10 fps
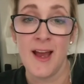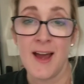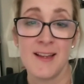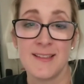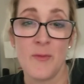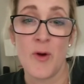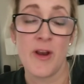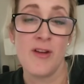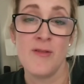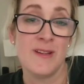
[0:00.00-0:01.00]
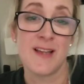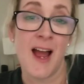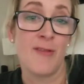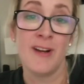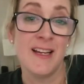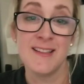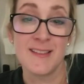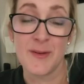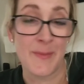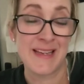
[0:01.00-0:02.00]
And as someone who is high
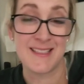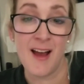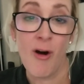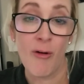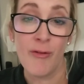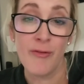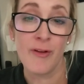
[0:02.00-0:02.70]
risk myself,